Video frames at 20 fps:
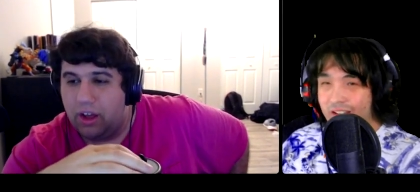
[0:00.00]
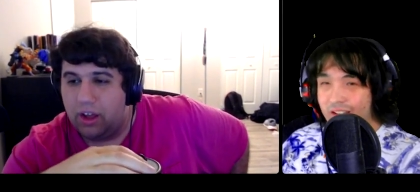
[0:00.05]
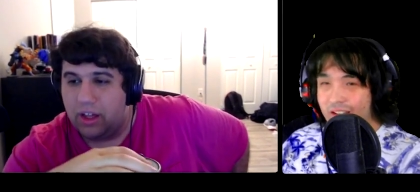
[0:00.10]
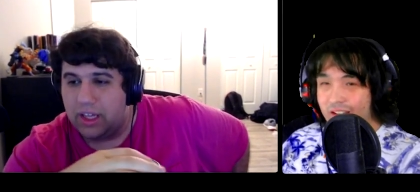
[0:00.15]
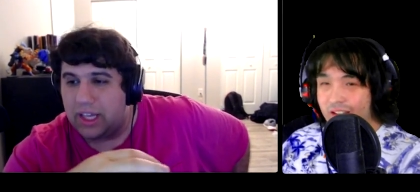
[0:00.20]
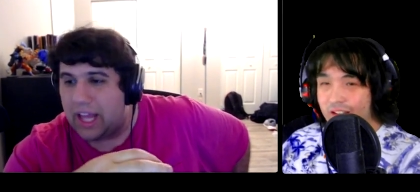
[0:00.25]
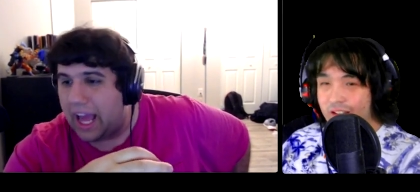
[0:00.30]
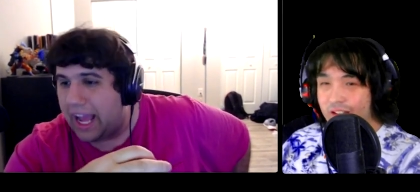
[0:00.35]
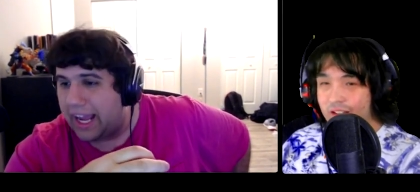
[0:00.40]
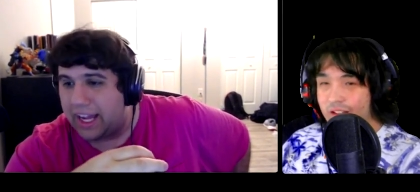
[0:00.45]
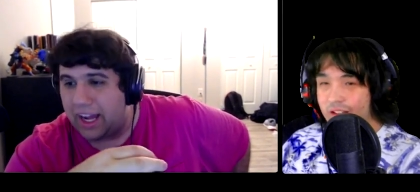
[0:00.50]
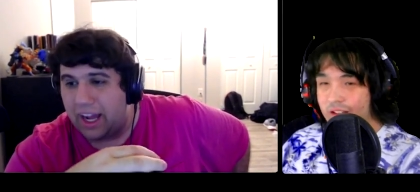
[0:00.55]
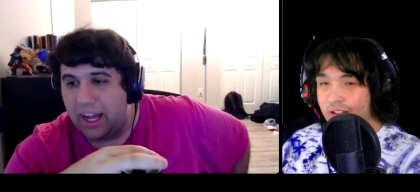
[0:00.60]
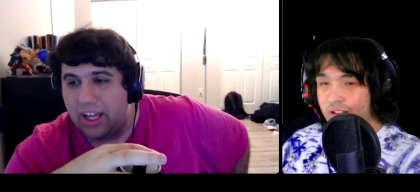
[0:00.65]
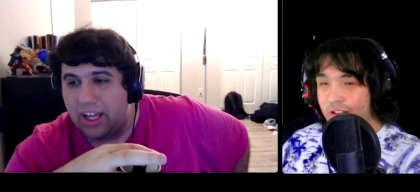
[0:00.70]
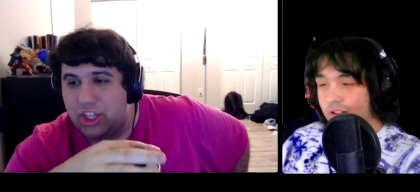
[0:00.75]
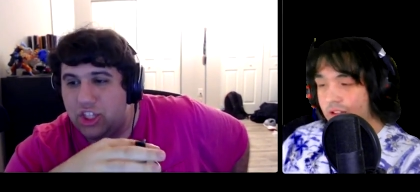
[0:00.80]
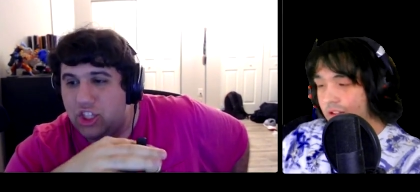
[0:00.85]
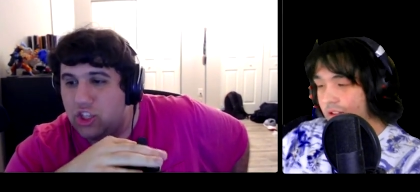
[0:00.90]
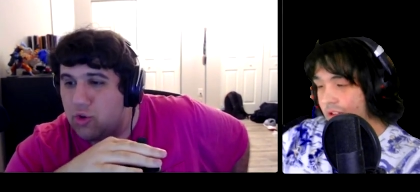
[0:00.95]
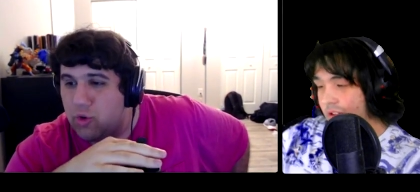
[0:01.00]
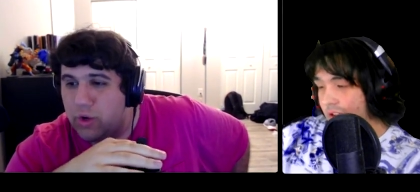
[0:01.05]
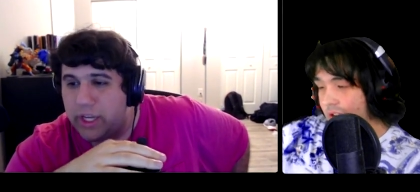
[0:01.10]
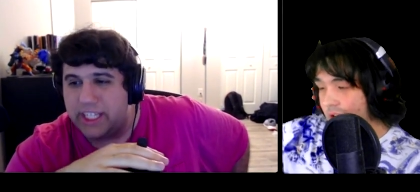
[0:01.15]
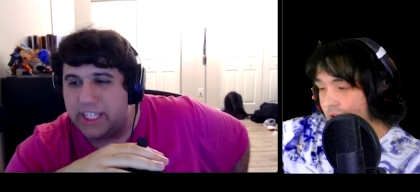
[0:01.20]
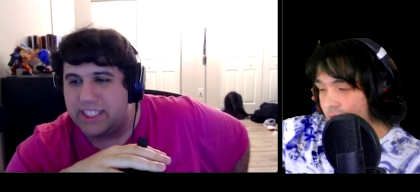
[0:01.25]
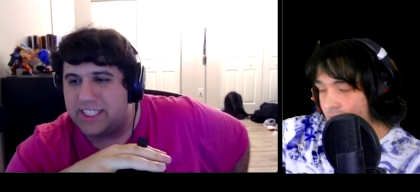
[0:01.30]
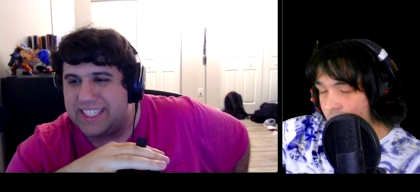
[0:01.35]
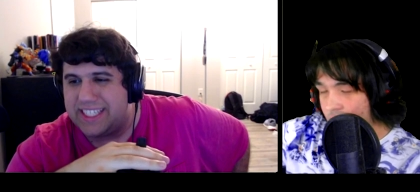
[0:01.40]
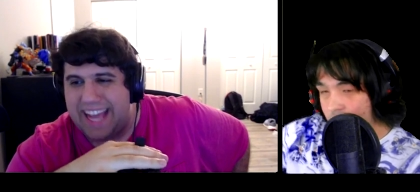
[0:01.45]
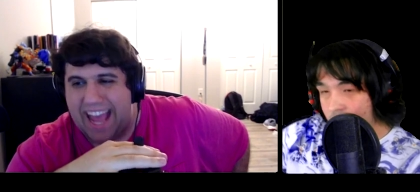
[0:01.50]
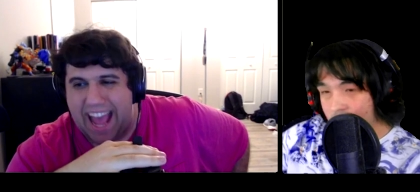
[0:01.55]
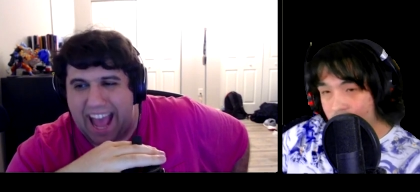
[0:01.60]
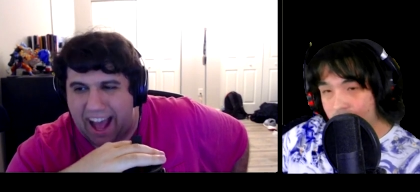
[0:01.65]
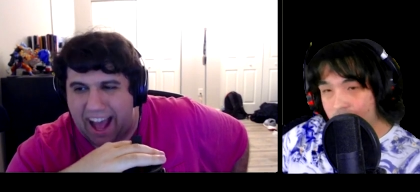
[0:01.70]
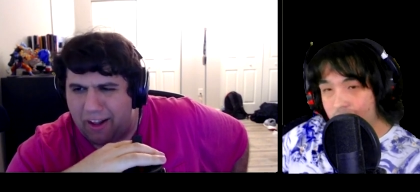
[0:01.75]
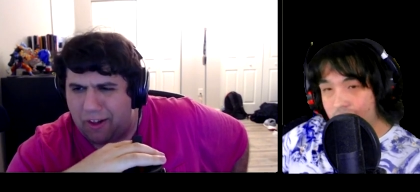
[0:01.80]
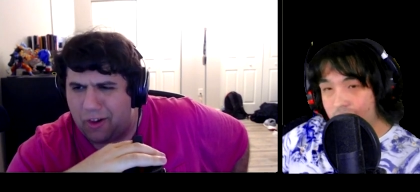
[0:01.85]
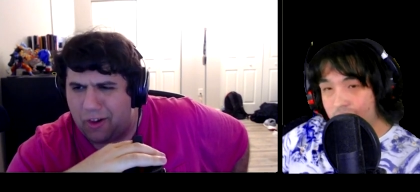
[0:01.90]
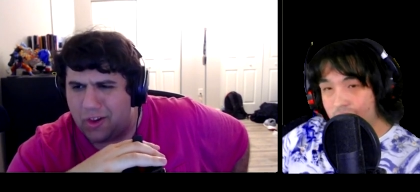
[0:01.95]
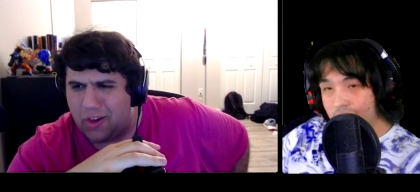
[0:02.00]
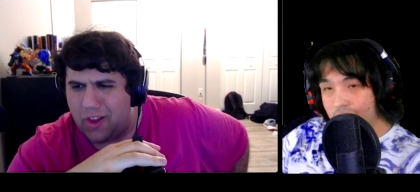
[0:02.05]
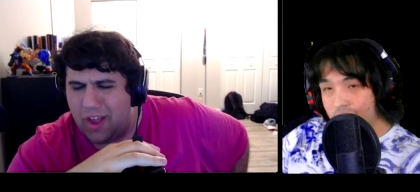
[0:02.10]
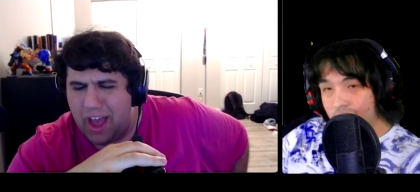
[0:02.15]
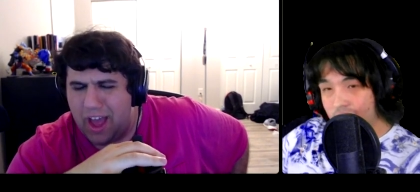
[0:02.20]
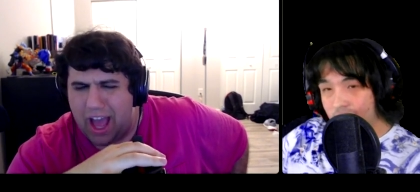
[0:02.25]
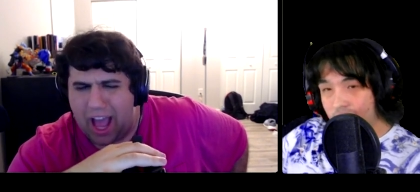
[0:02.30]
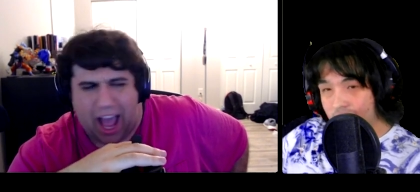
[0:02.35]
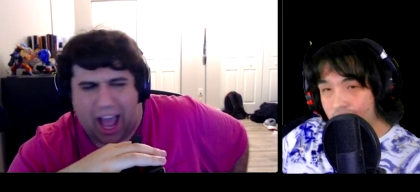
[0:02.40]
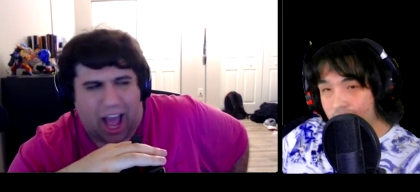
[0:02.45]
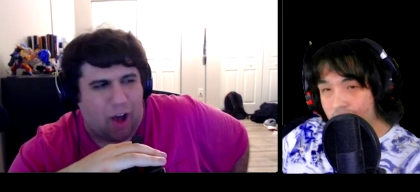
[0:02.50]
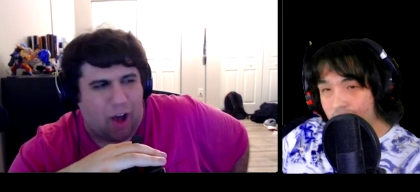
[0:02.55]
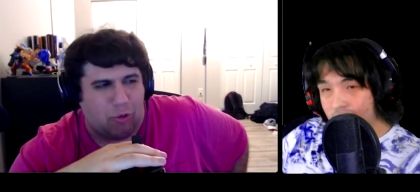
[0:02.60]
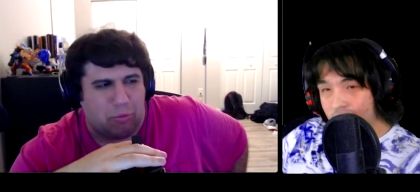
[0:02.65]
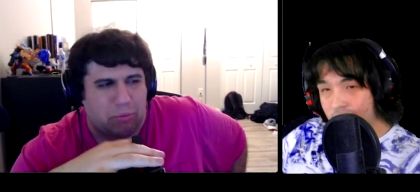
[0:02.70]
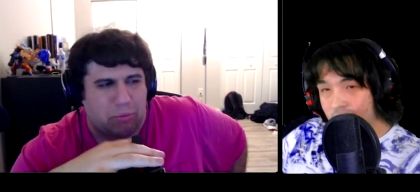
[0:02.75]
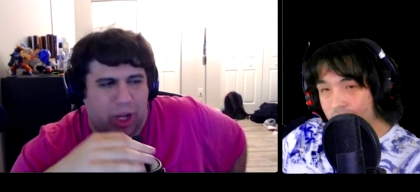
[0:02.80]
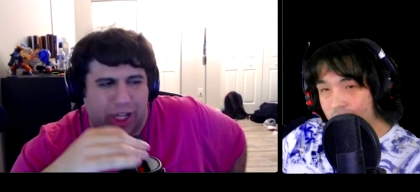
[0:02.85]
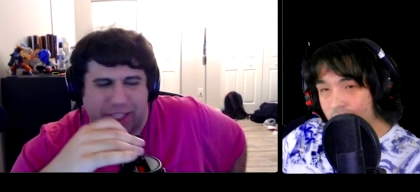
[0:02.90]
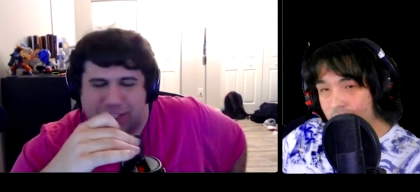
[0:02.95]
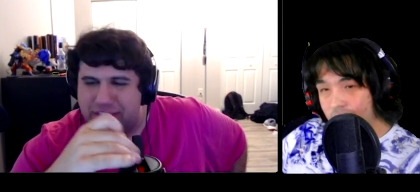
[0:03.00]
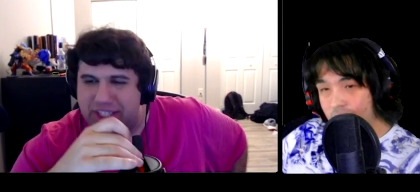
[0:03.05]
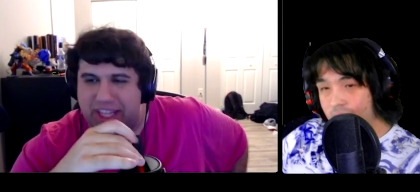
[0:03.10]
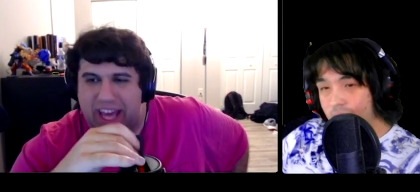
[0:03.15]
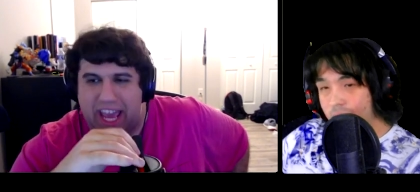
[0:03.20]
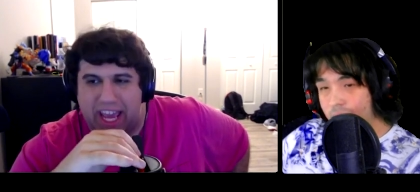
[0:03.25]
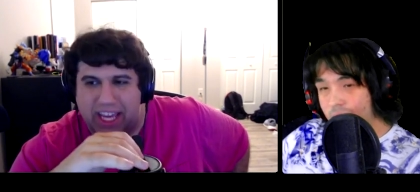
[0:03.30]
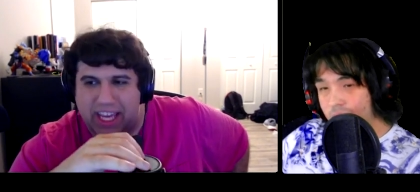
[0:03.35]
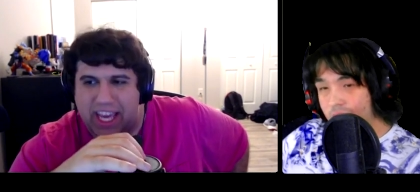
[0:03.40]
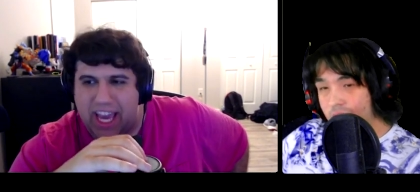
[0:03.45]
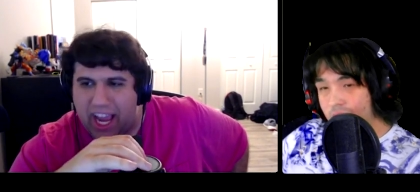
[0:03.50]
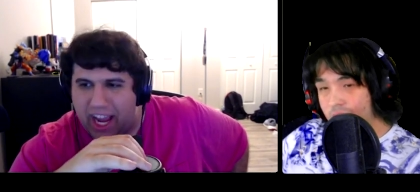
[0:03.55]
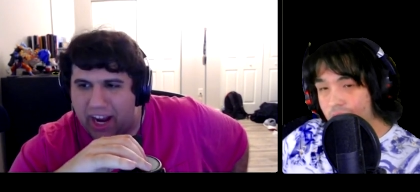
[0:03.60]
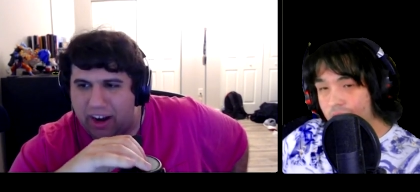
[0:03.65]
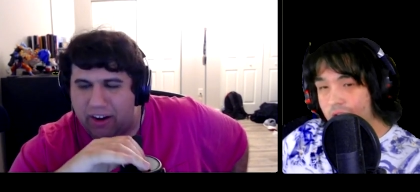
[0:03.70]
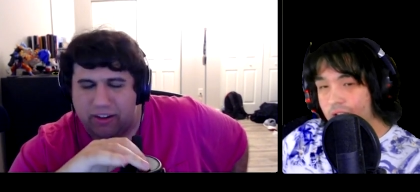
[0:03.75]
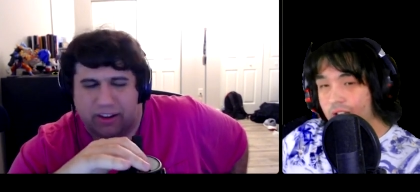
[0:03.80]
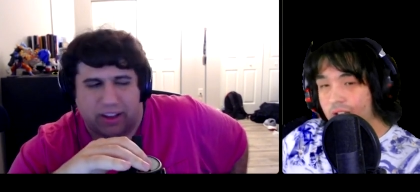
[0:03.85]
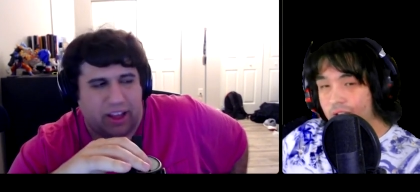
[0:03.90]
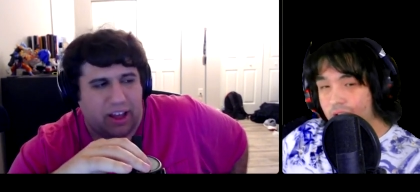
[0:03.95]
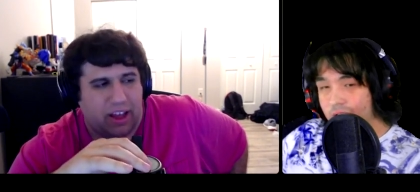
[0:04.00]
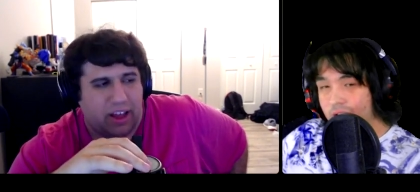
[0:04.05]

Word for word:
Speaker 1: like you can tell how much they cared.